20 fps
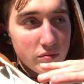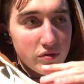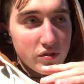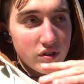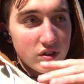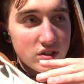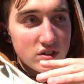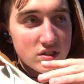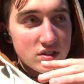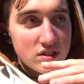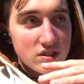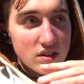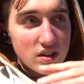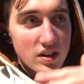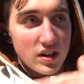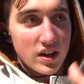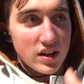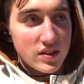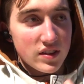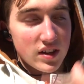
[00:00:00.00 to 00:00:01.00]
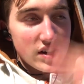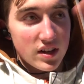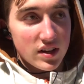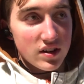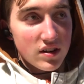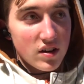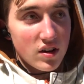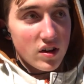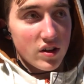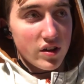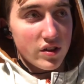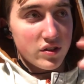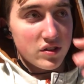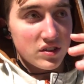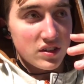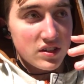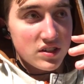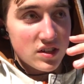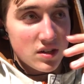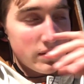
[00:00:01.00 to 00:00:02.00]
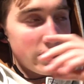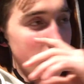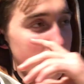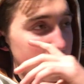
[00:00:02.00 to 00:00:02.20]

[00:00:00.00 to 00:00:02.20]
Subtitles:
first, and then all of the needs come